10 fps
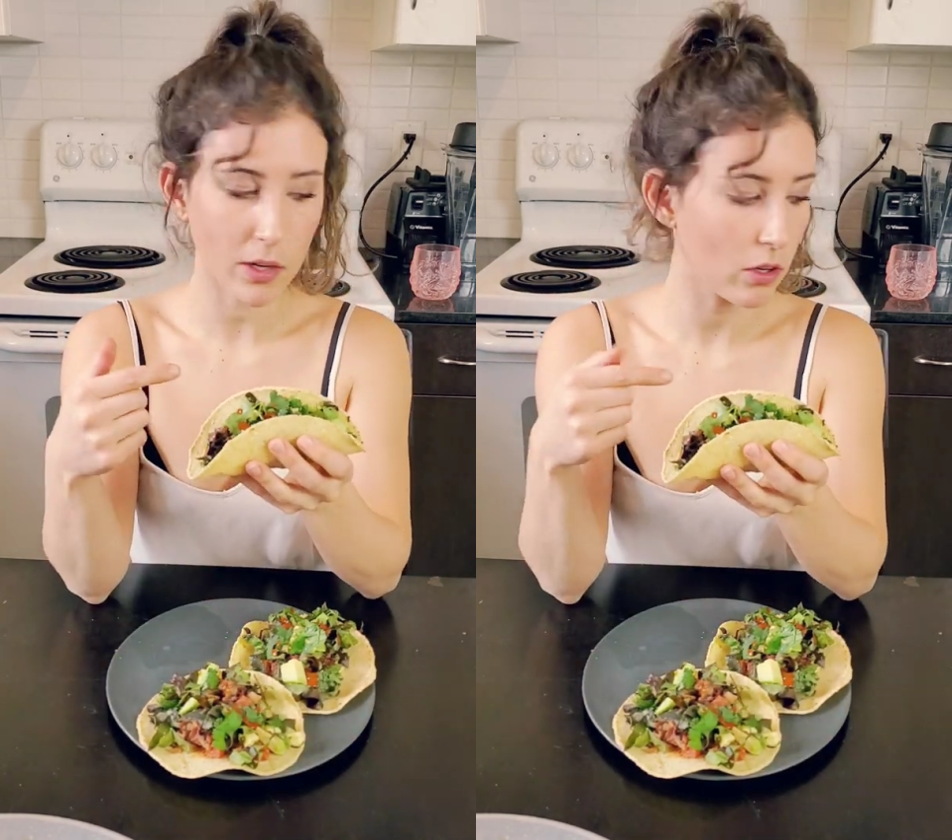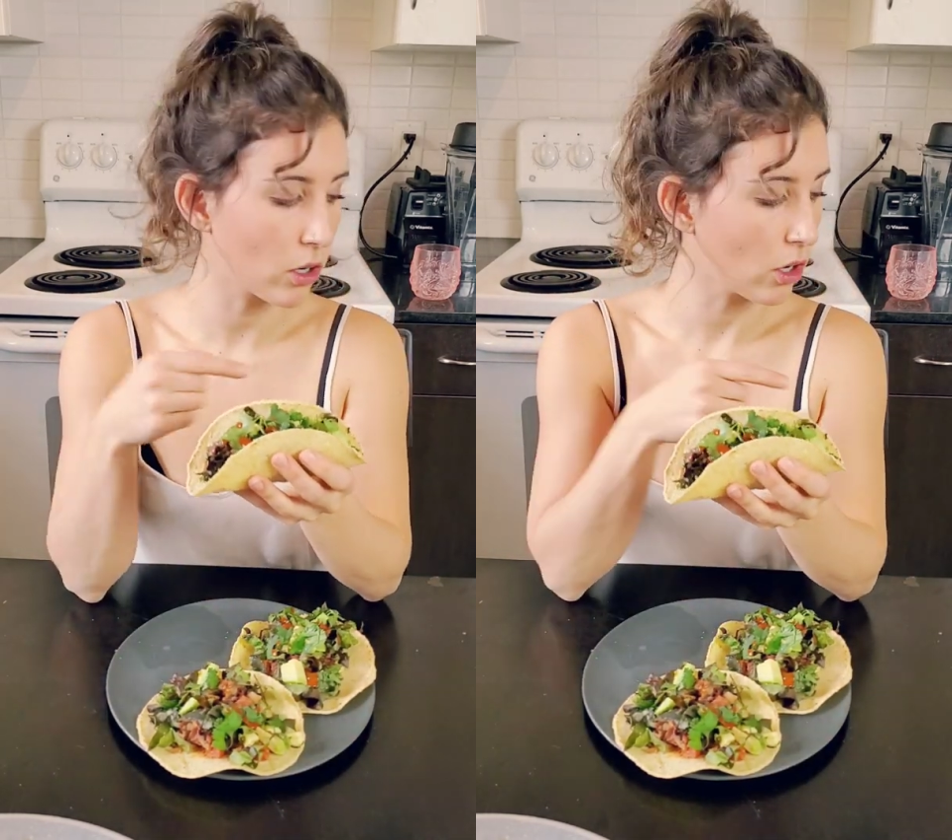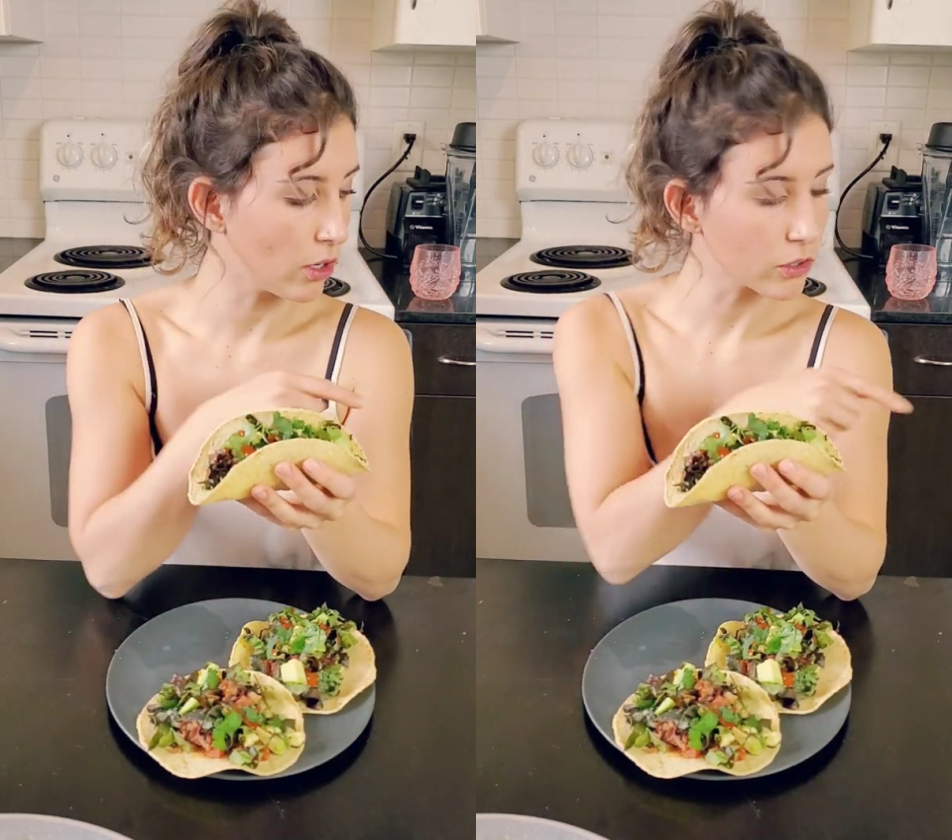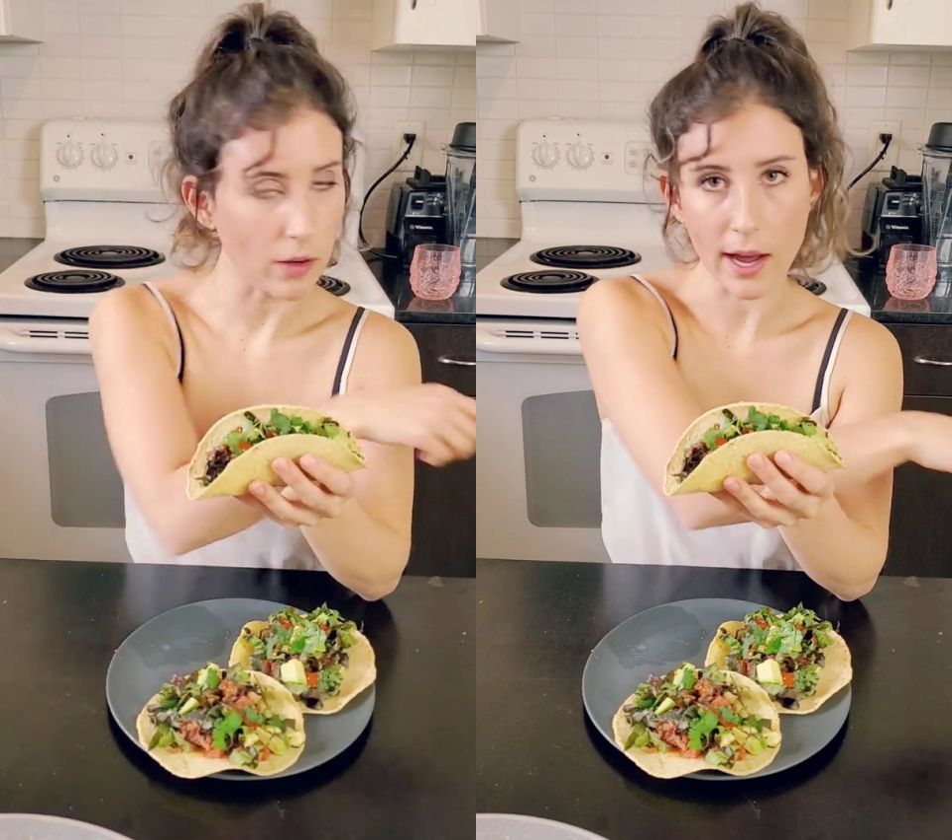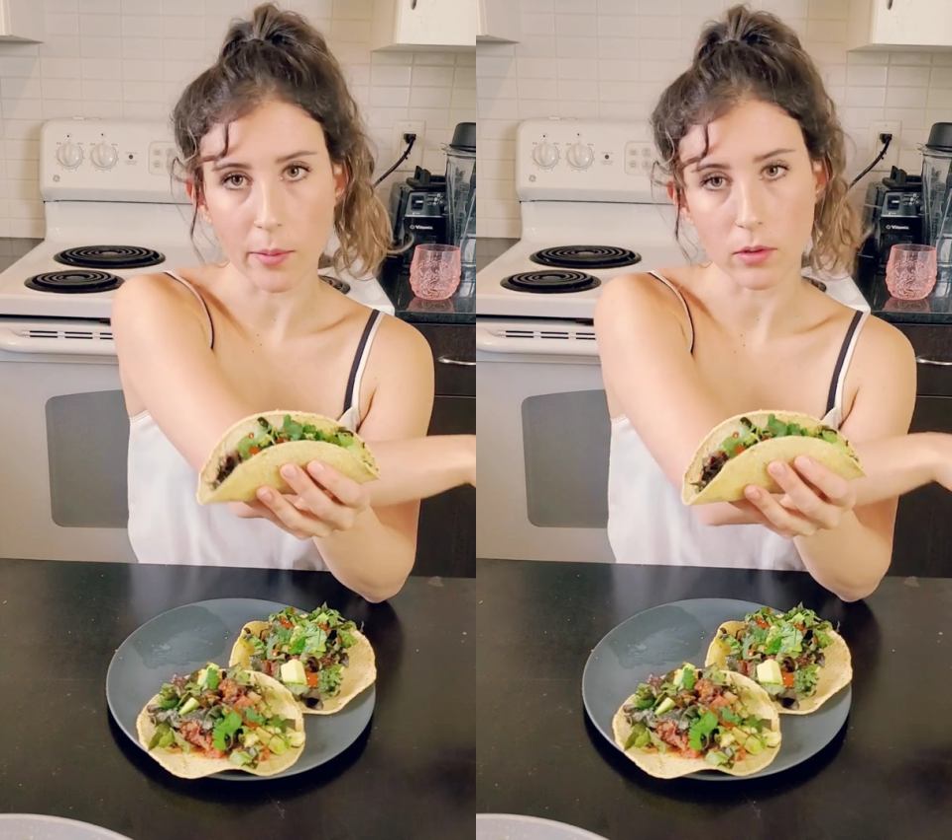but you could
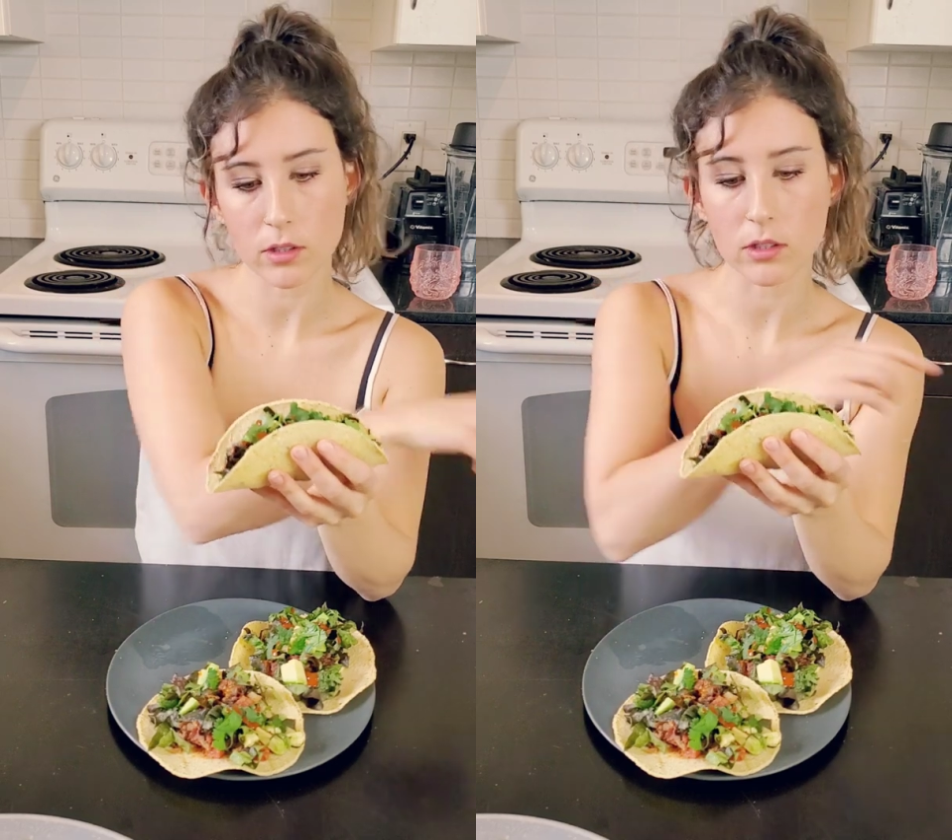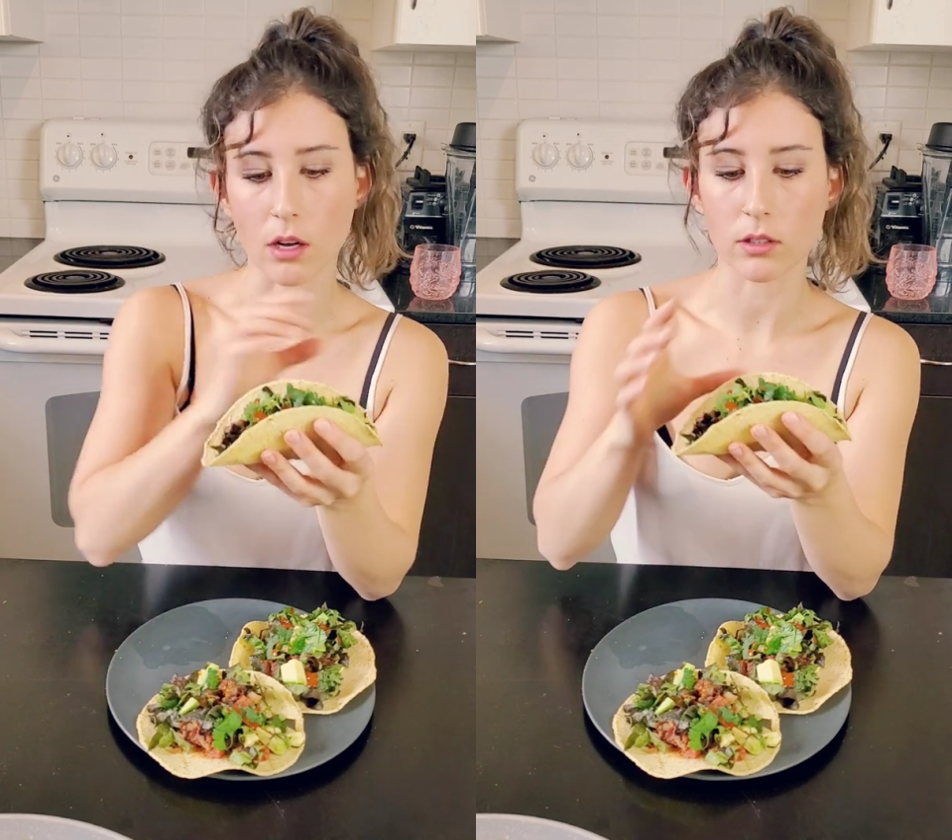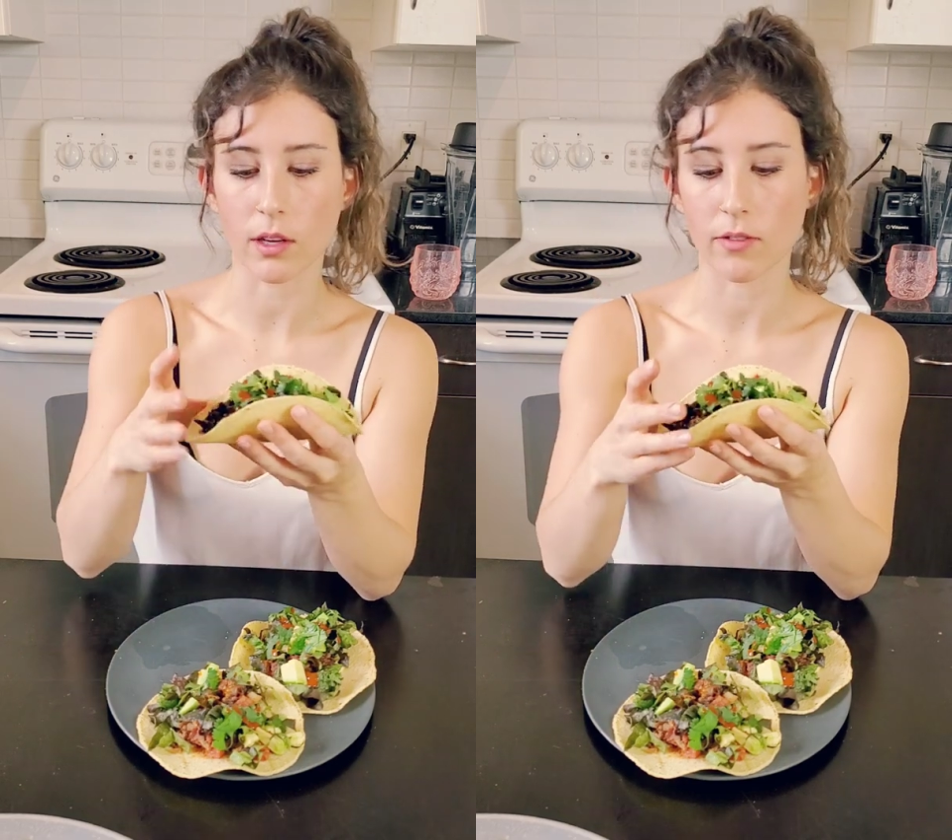also add more salsa